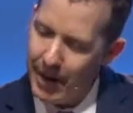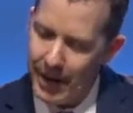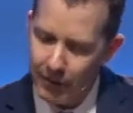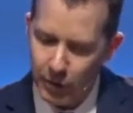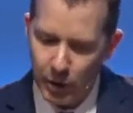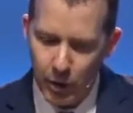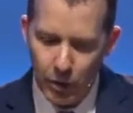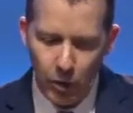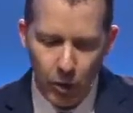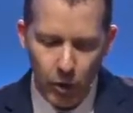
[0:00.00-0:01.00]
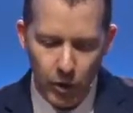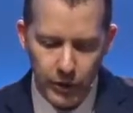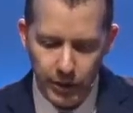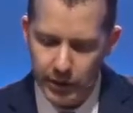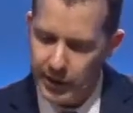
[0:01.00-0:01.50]
have grown cold
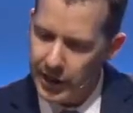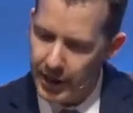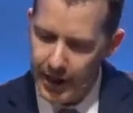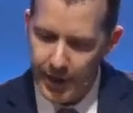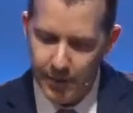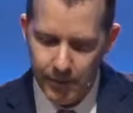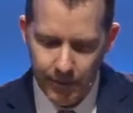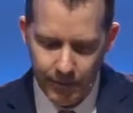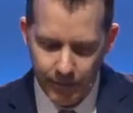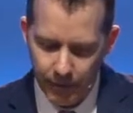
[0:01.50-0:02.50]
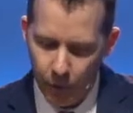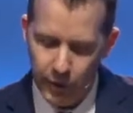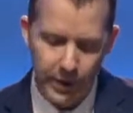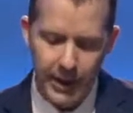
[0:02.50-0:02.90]
due to time or that they